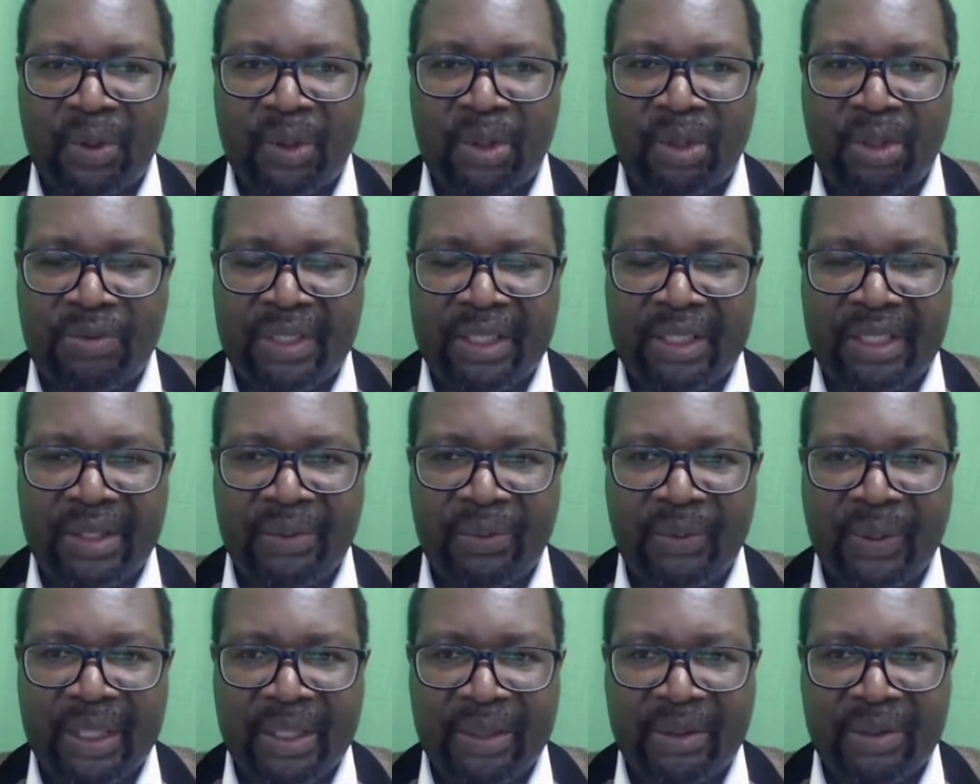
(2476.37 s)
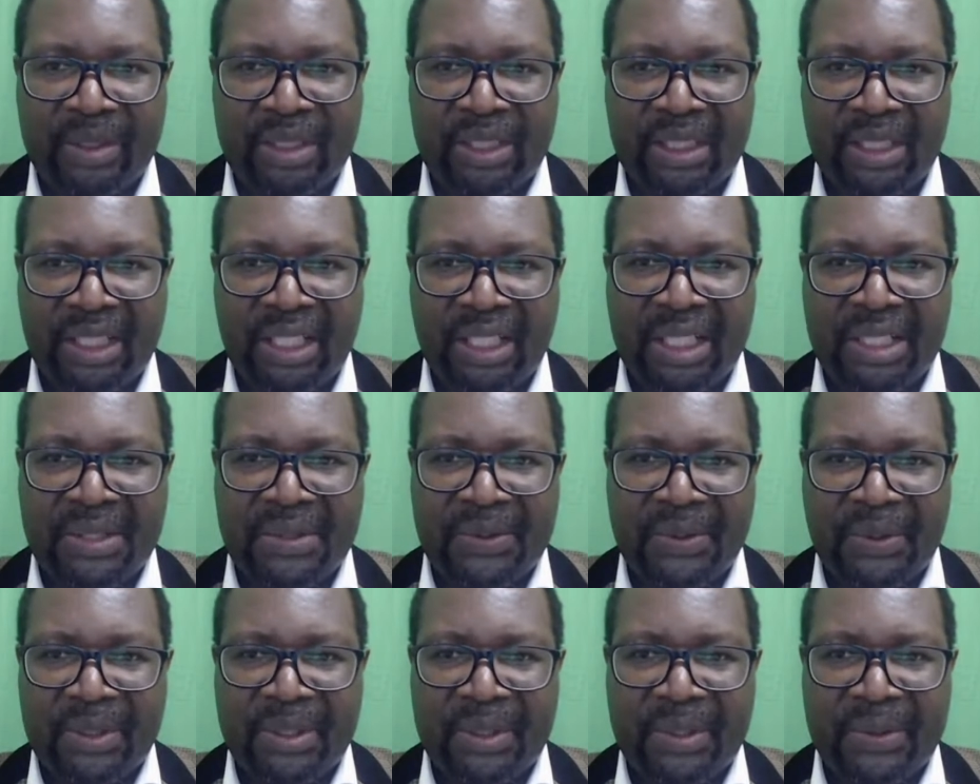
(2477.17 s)
all over the world.
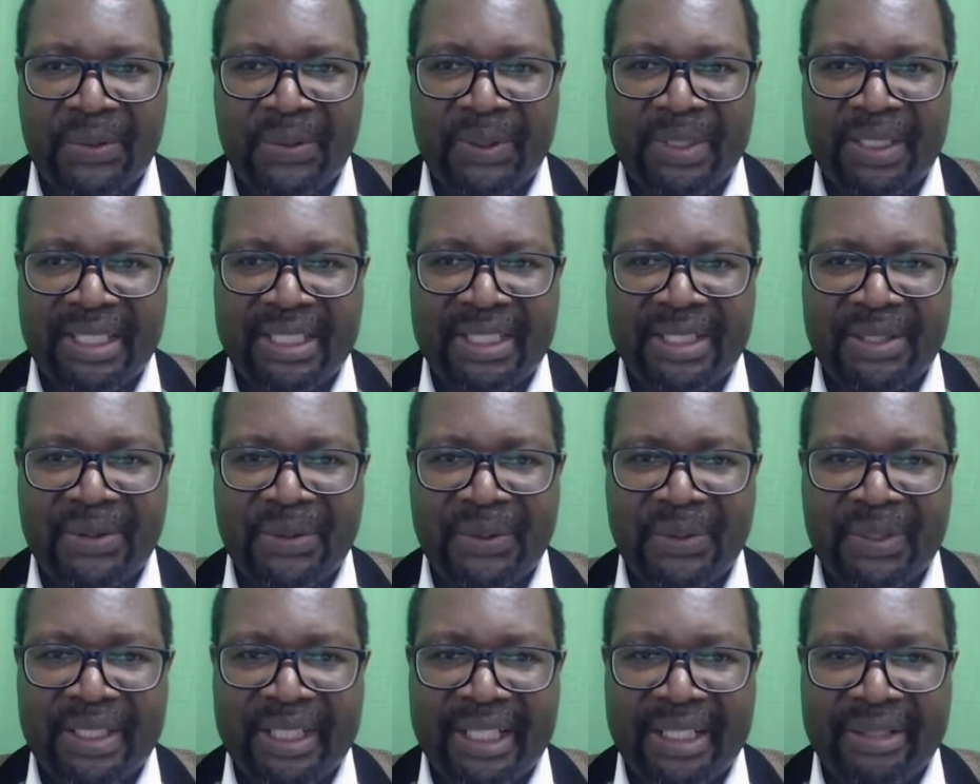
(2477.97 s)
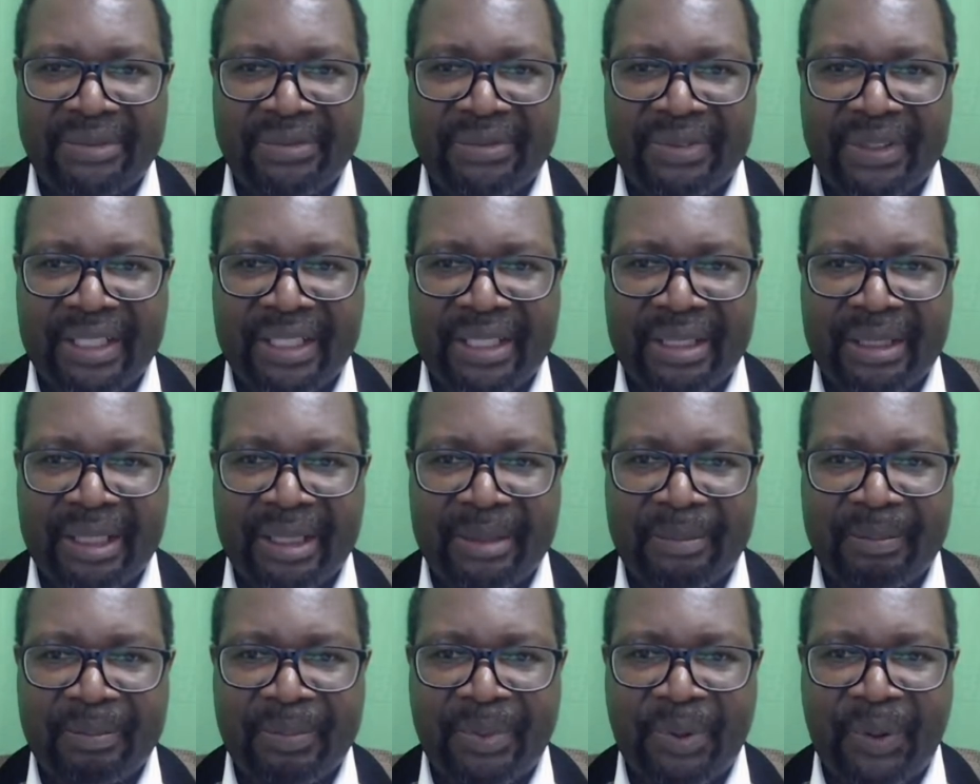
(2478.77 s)
So you need to have
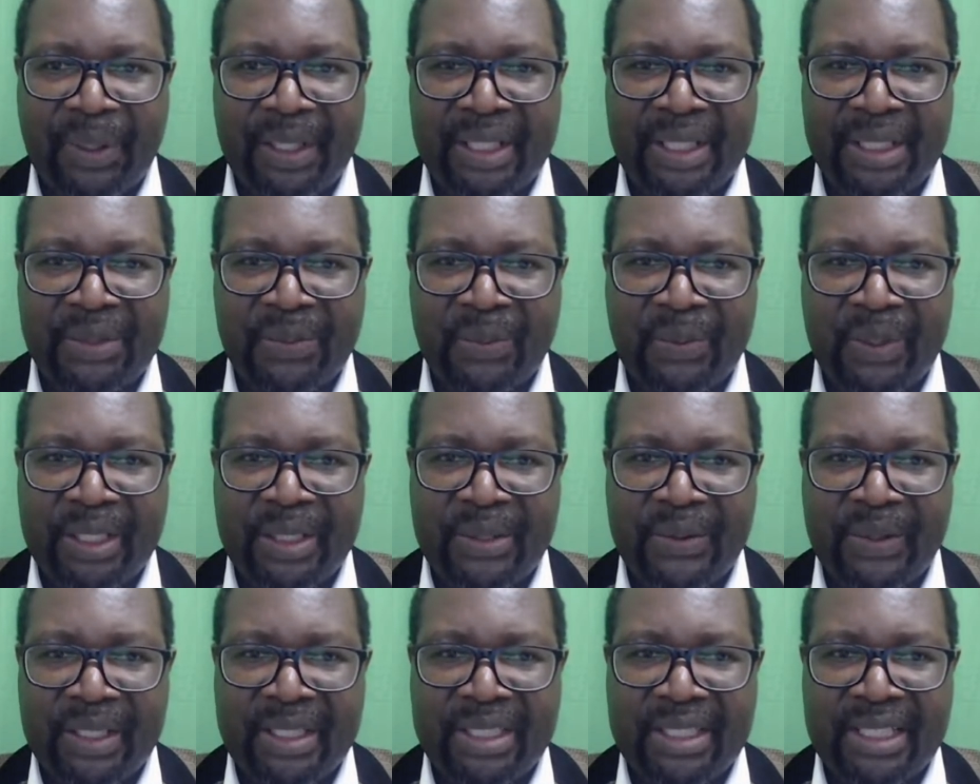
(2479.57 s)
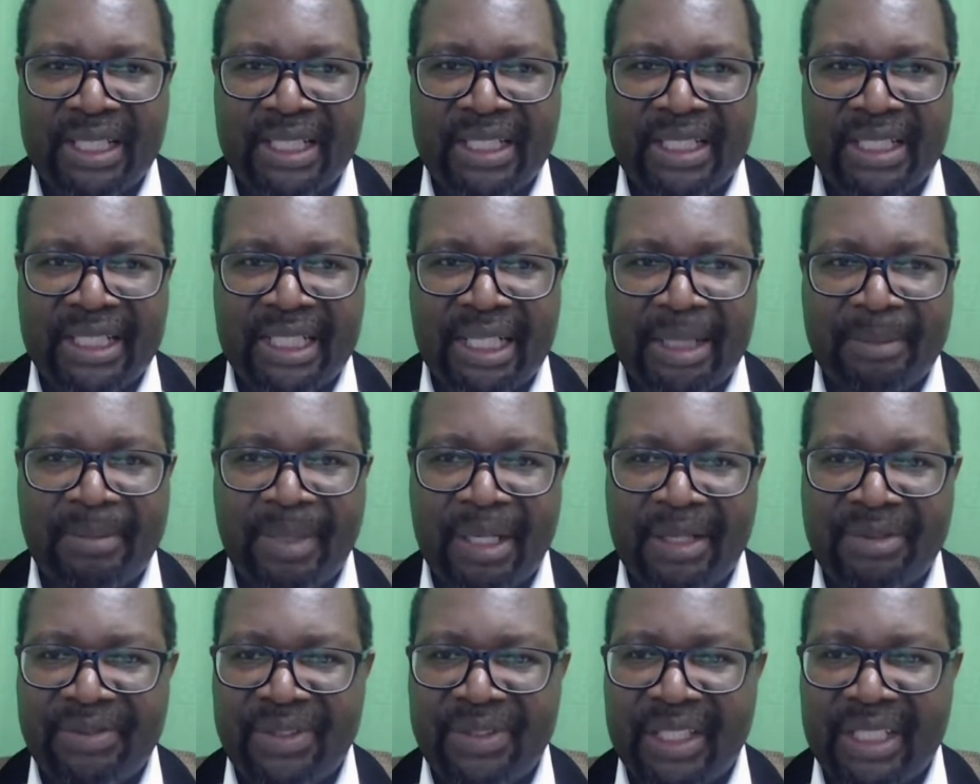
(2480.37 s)
a point where you are standing
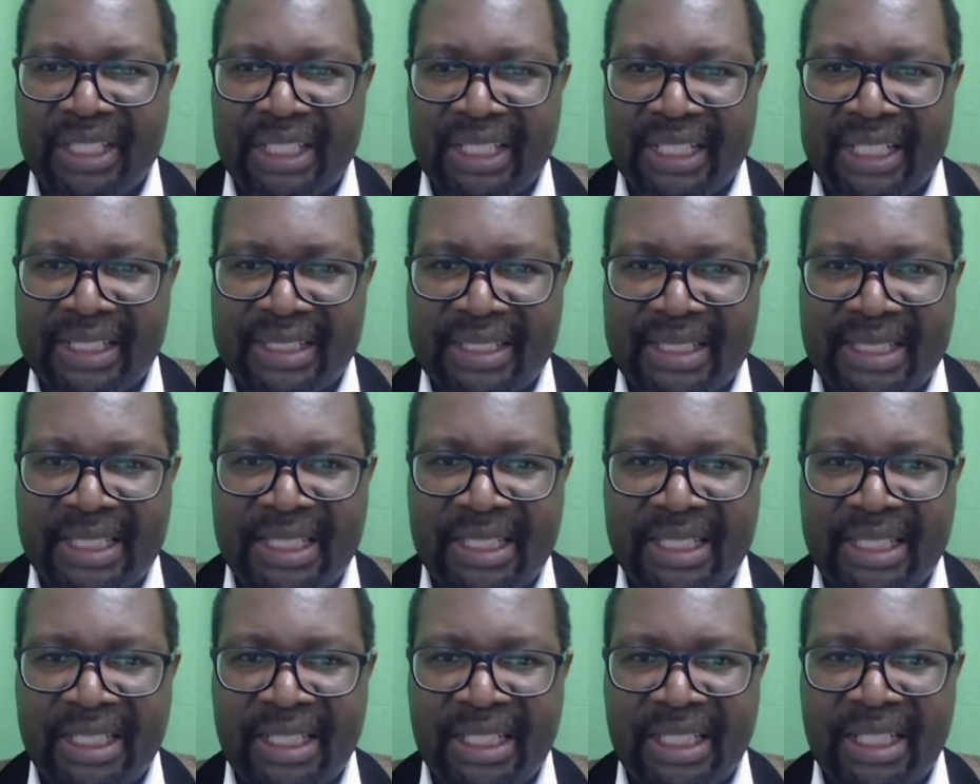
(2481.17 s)
above the rest.